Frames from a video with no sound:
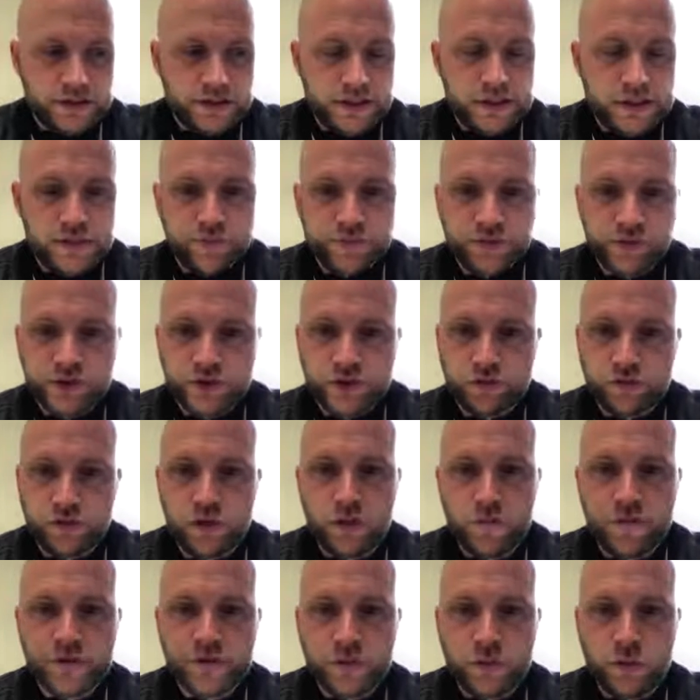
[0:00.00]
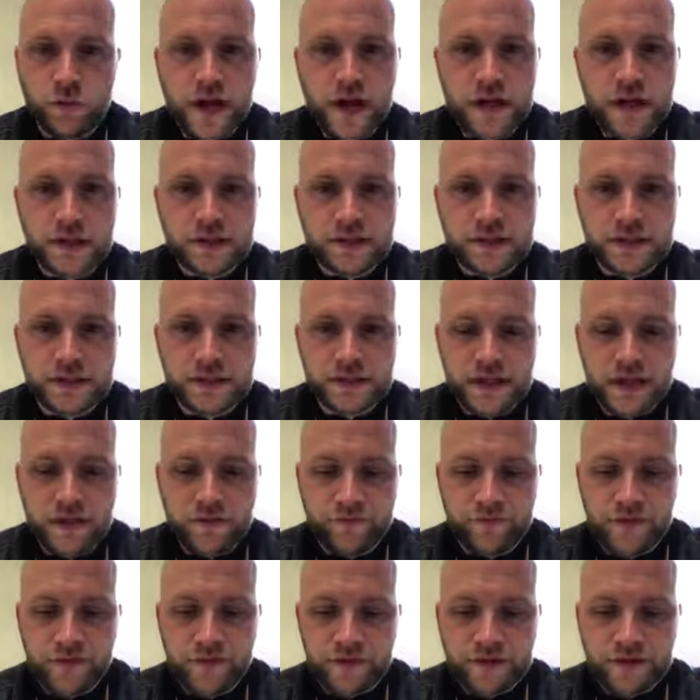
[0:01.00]
Bristol Rovers away, since
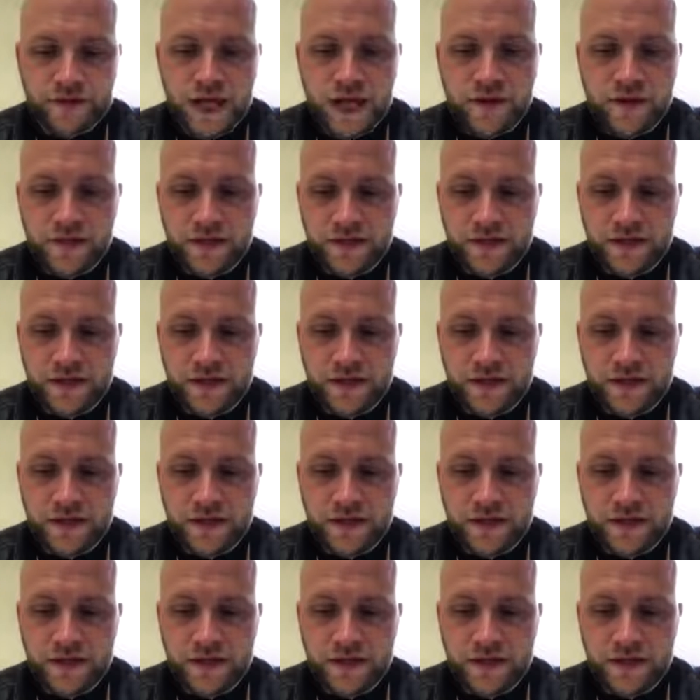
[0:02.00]
that first game.